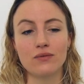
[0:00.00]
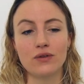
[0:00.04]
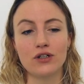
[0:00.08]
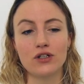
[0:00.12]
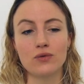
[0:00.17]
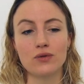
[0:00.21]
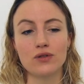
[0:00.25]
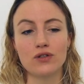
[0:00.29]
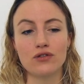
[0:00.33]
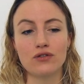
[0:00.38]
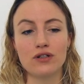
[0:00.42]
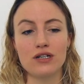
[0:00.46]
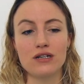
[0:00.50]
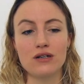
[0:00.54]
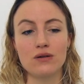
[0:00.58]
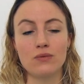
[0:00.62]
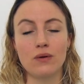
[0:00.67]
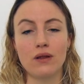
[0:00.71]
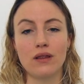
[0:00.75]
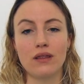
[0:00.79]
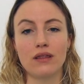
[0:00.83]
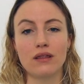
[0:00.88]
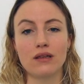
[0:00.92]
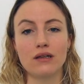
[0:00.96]
which was treated
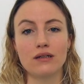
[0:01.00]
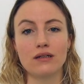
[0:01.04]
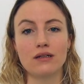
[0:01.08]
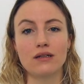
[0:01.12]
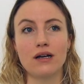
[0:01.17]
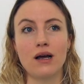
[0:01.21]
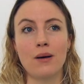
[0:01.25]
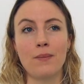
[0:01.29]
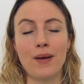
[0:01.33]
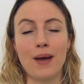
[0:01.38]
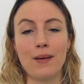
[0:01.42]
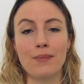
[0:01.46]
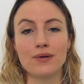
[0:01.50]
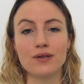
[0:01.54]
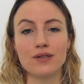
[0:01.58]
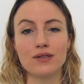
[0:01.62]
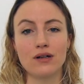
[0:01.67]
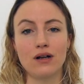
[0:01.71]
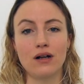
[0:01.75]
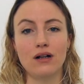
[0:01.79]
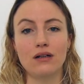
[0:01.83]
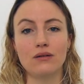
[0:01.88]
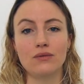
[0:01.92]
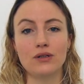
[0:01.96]
with
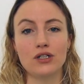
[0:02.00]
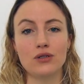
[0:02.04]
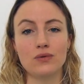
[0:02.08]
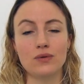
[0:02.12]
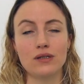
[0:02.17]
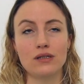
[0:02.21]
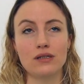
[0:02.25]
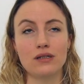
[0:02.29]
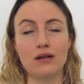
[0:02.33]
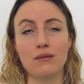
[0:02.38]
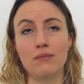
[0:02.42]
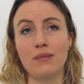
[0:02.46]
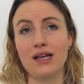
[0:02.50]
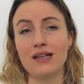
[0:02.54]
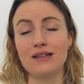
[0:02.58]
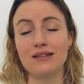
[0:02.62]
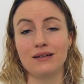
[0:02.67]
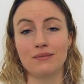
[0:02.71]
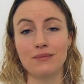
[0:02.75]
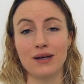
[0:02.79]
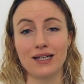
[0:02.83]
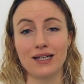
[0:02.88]
Omeprazole, which was an amazing